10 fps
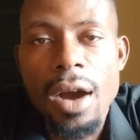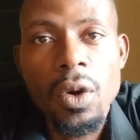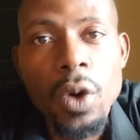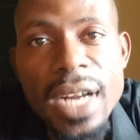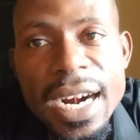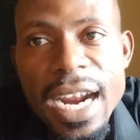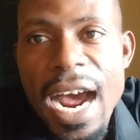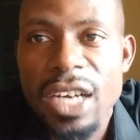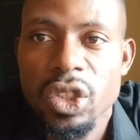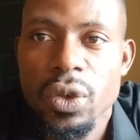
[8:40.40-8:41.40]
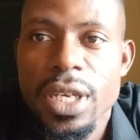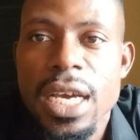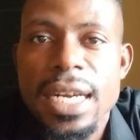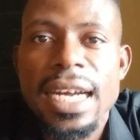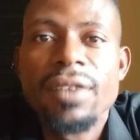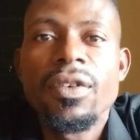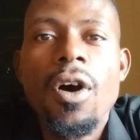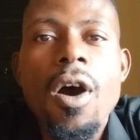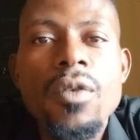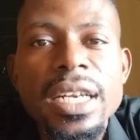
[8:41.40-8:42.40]
coronary artery that have
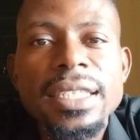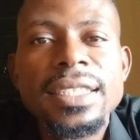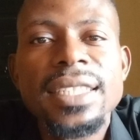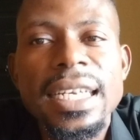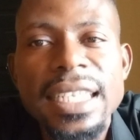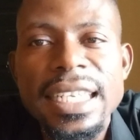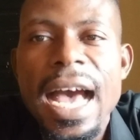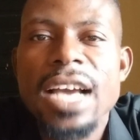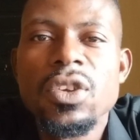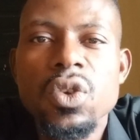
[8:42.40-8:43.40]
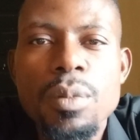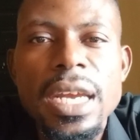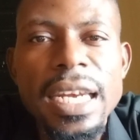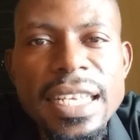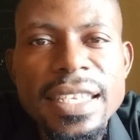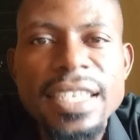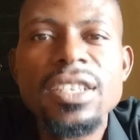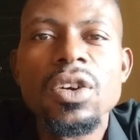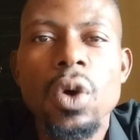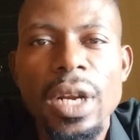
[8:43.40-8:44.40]
already started
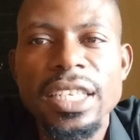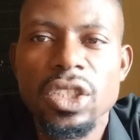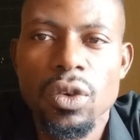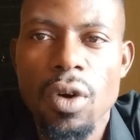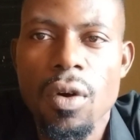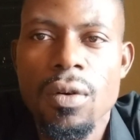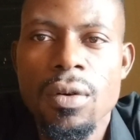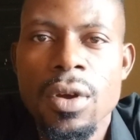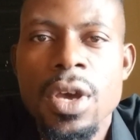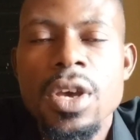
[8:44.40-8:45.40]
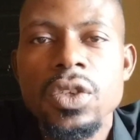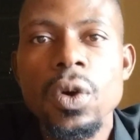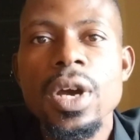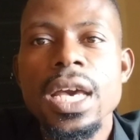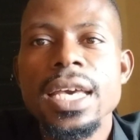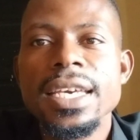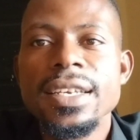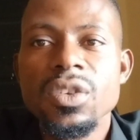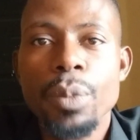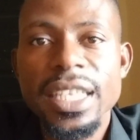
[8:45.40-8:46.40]
accumulating cholesterol. So it
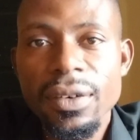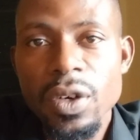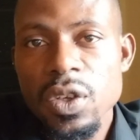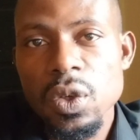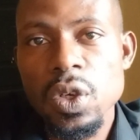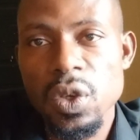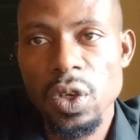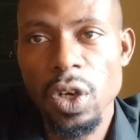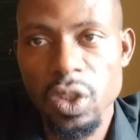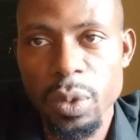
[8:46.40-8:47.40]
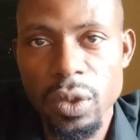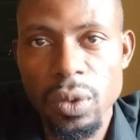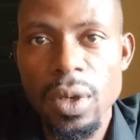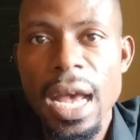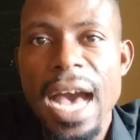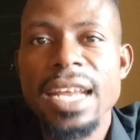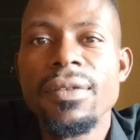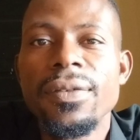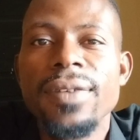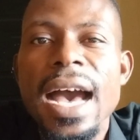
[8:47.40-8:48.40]
is better for you to go to the hospital and then
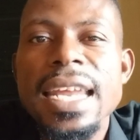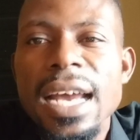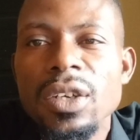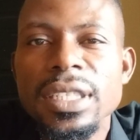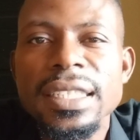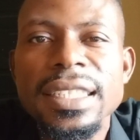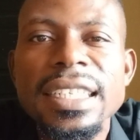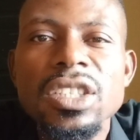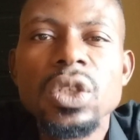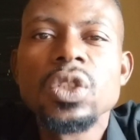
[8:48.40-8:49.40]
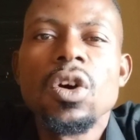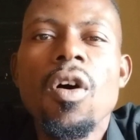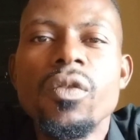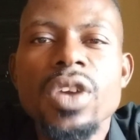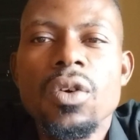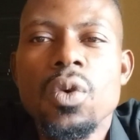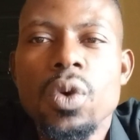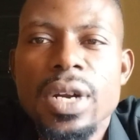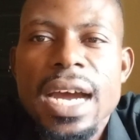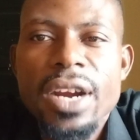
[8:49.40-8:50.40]
find out the status of your
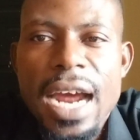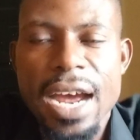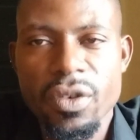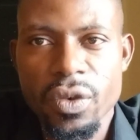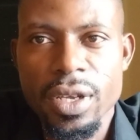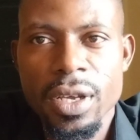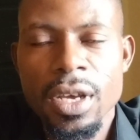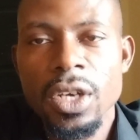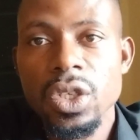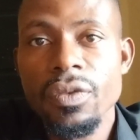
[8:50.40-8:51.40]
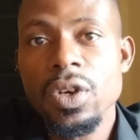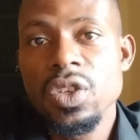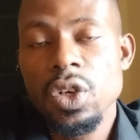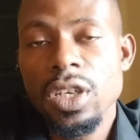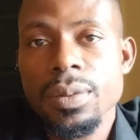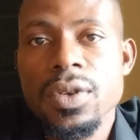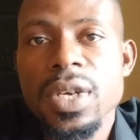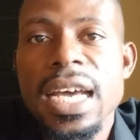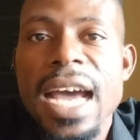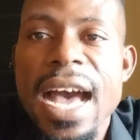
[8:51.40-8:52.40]
coronary artery. So if you go to the hospital, they
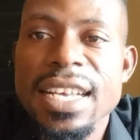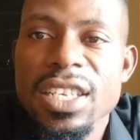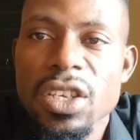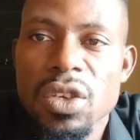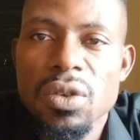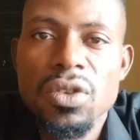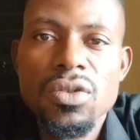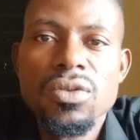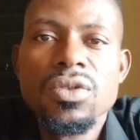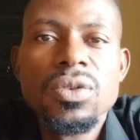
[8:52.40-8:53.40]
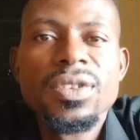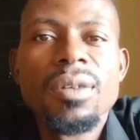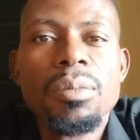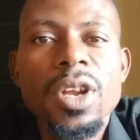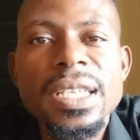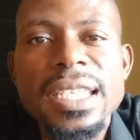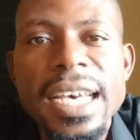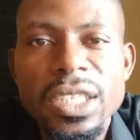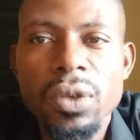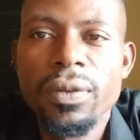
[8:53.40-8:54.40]
can ask you to do some blood
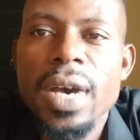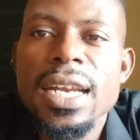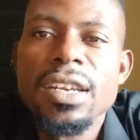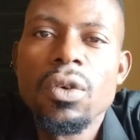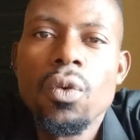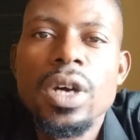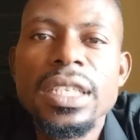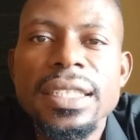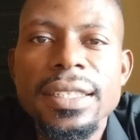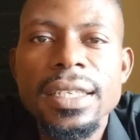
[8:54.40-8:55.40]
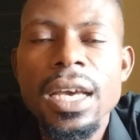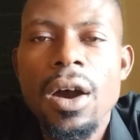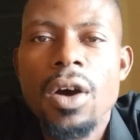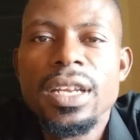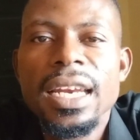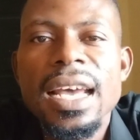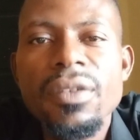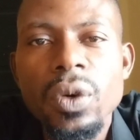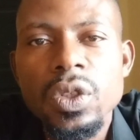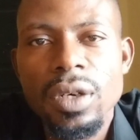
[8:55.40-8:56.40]
tests to find out the quantity or the
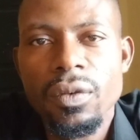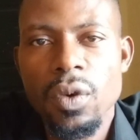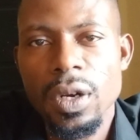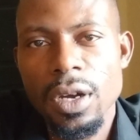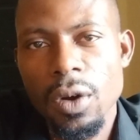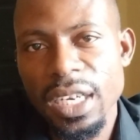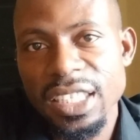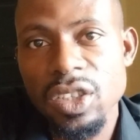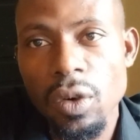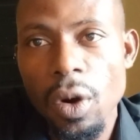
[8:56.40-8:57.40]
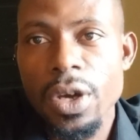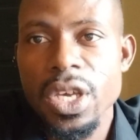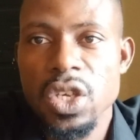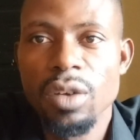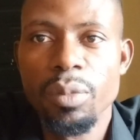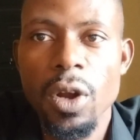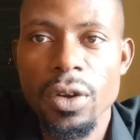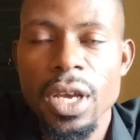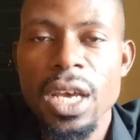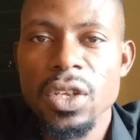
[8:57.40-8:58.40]
levels of cholesterol in your
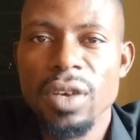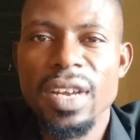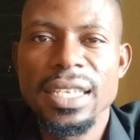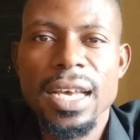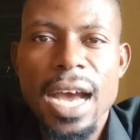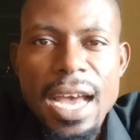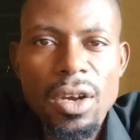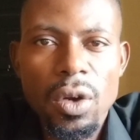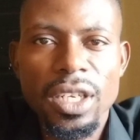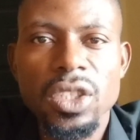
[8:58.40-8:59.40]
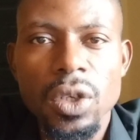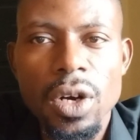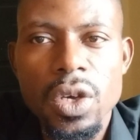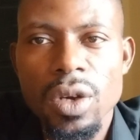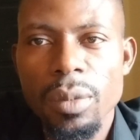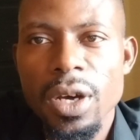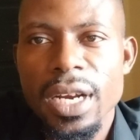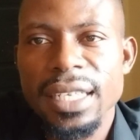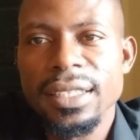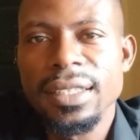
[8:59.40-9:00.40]
blood. So if there's high cholesterol in your blood,
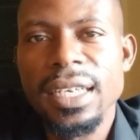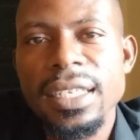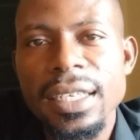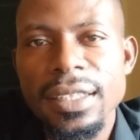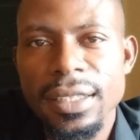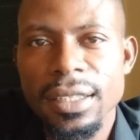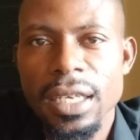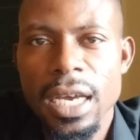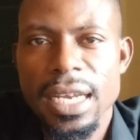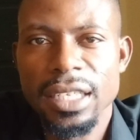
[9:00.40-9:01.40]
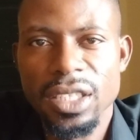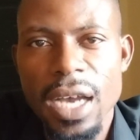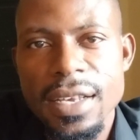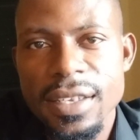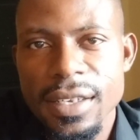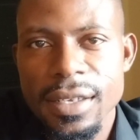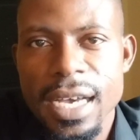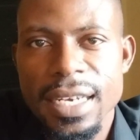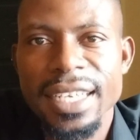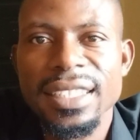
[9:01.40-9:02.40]
there are chances
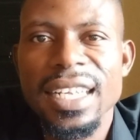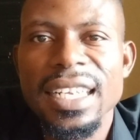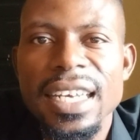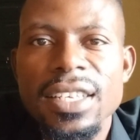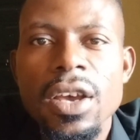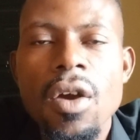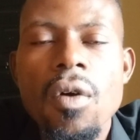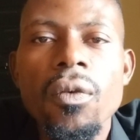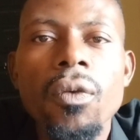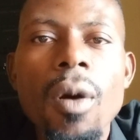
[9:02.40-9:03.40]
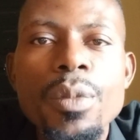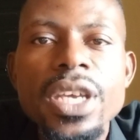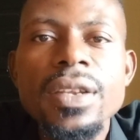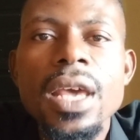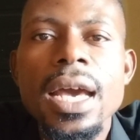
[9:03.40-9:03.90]
that it has started forming